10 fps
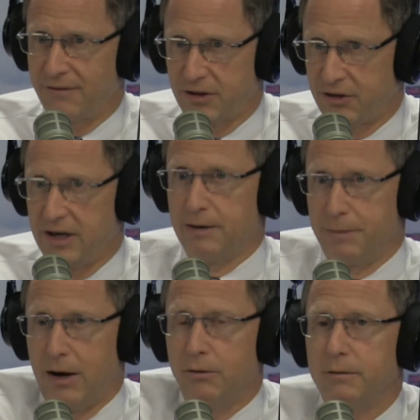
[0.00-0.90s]
to think
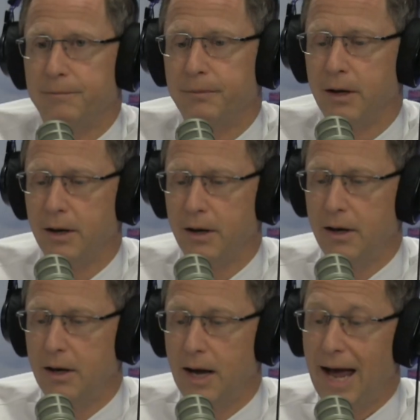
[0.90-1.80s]
about,
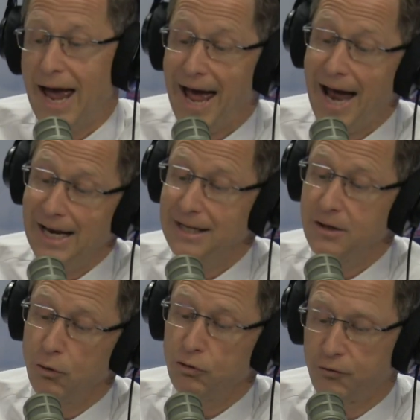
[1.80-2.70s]
add in
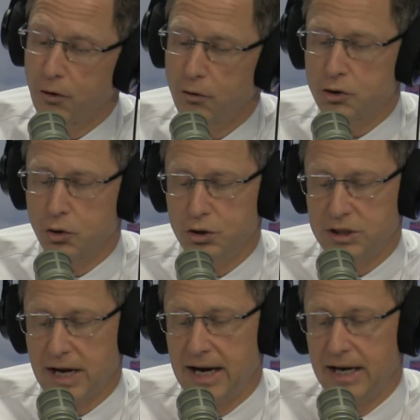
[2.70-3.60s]
those folks who
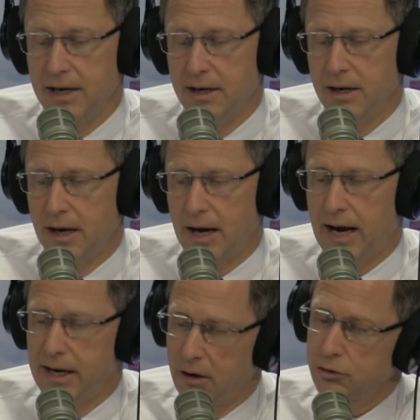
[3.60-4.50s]
say,
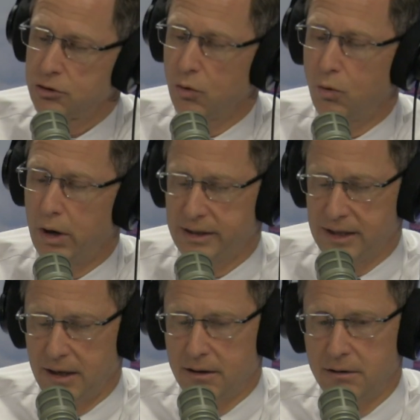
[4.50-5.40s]
I also want
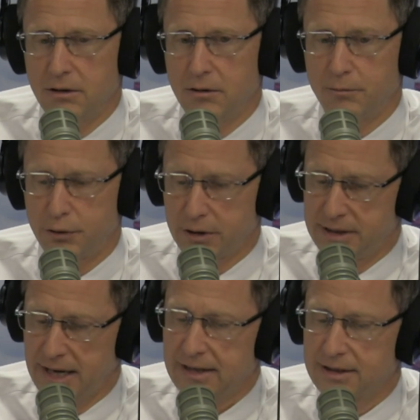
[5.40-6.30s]
to
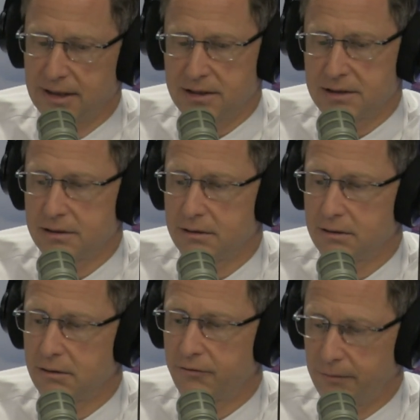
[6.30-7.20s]
protect this
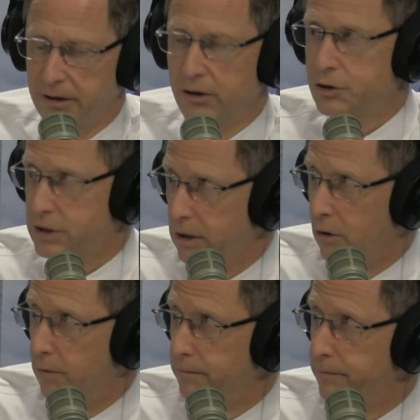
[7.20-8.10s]
from the nursing home,